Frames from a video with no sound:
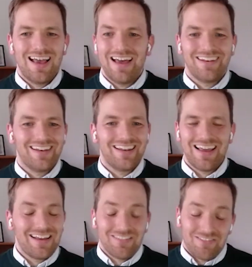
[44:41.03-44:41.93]
and
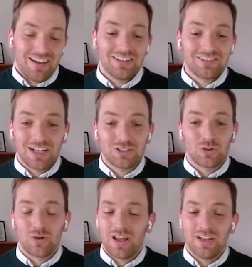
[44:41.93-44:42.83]
it is
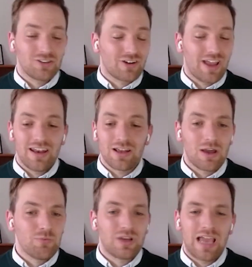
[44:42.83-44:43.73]
natural and it's organic,
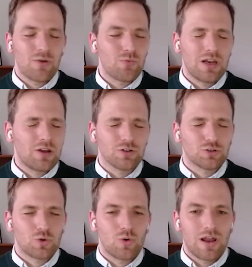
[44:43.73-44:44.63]
and we can't really
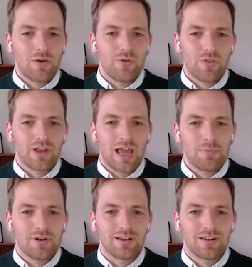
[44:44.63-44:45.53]
control everything
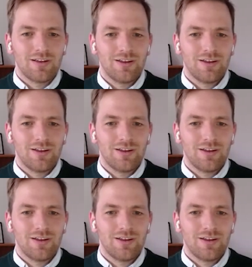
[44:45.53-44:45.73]
happening.